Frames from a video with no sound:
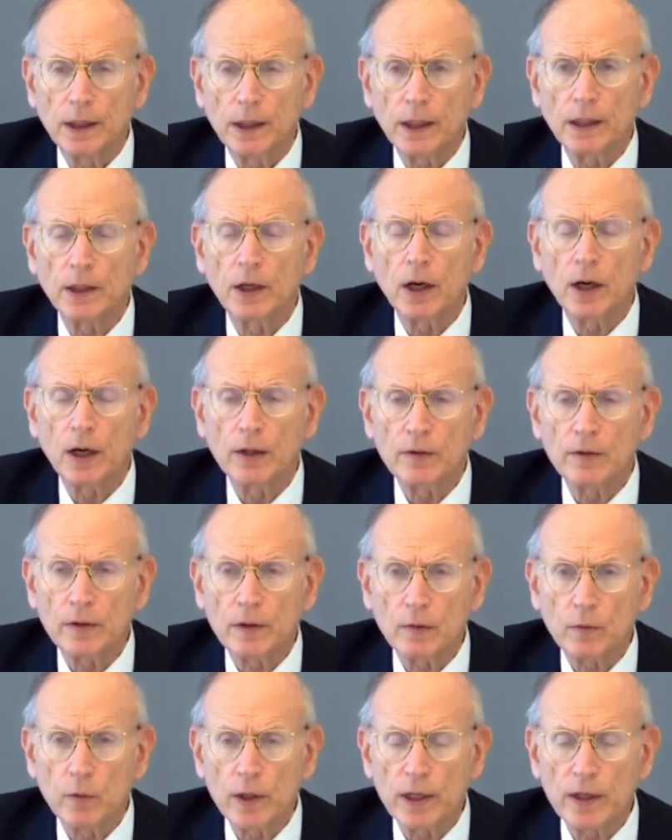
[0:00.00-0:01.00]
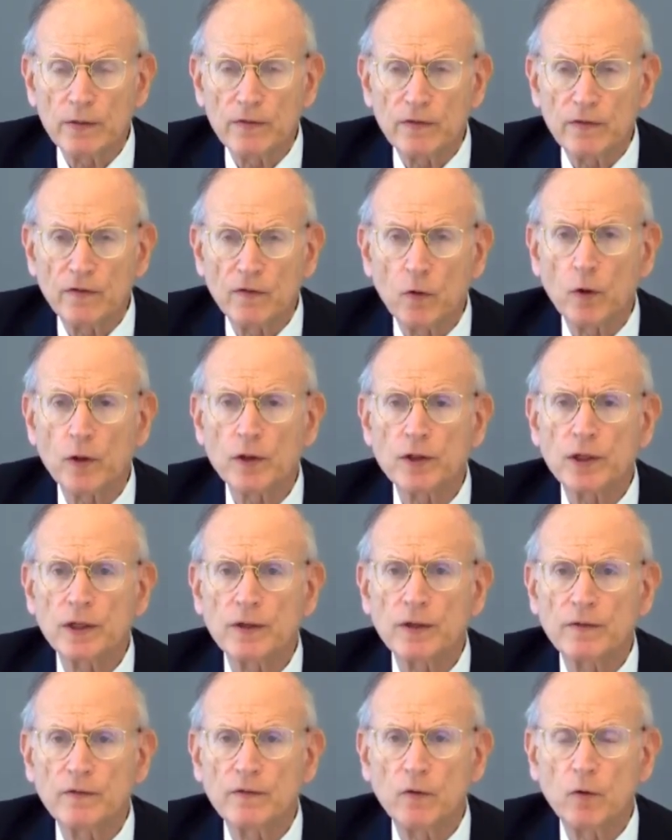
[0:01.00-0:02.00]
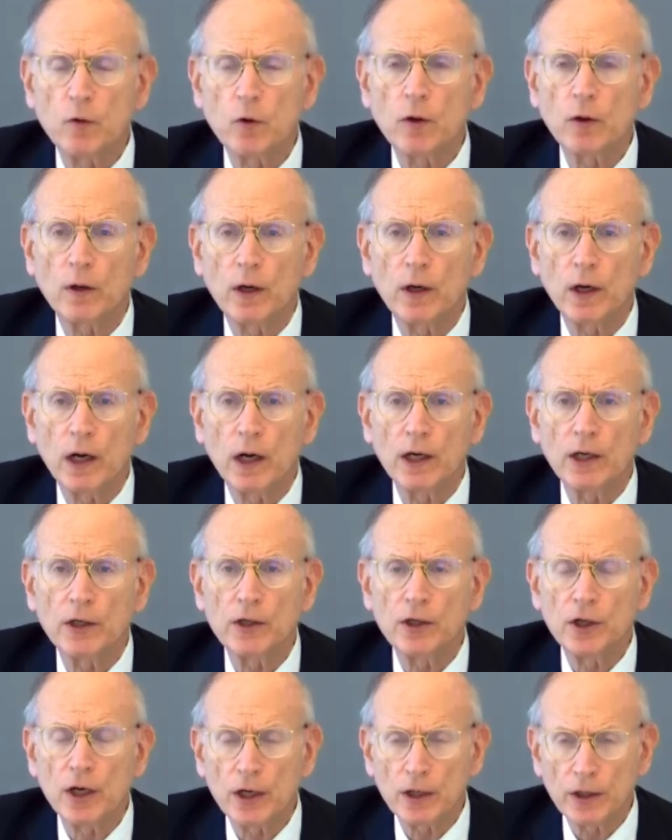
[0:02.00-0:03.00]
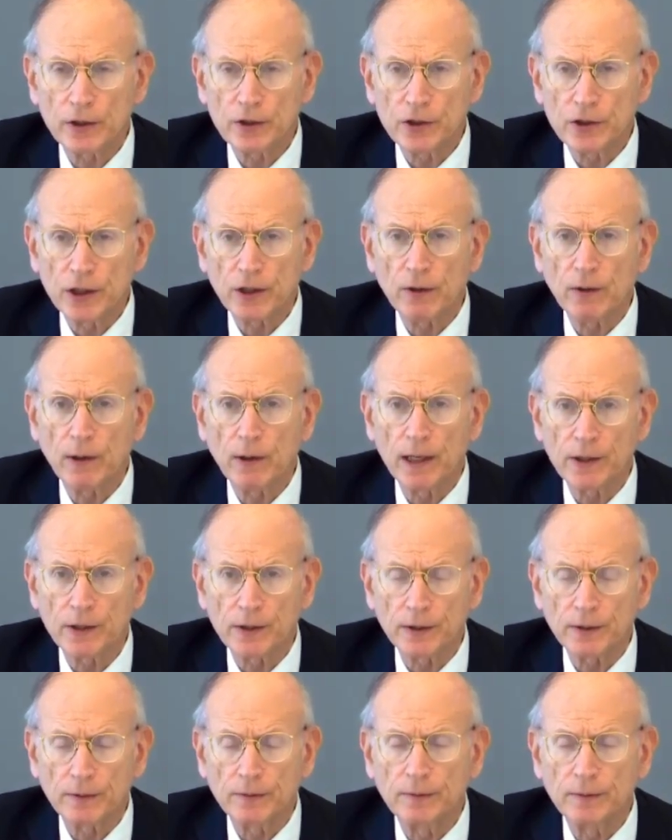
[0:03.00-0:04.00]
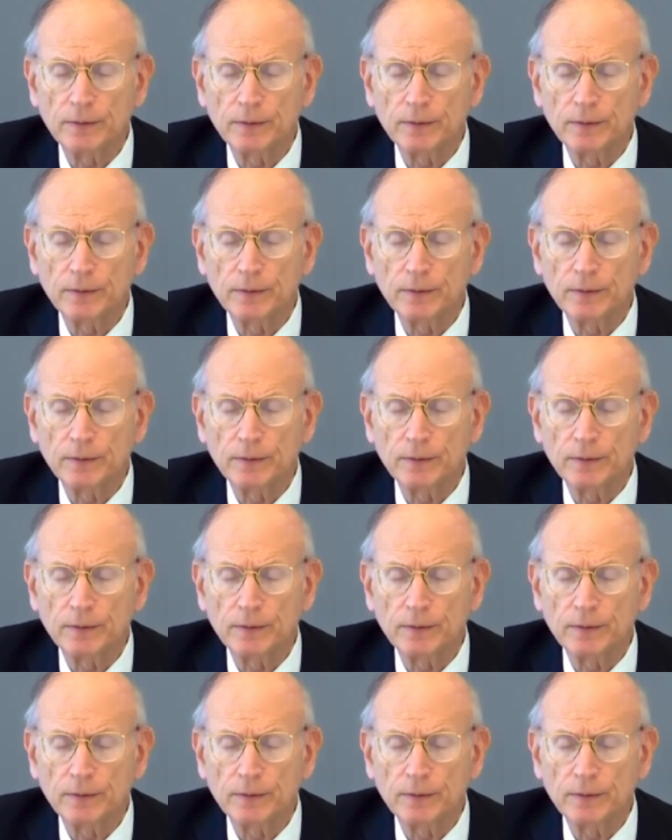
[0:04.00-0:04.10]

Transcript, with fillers: in reinforcing for a younger generation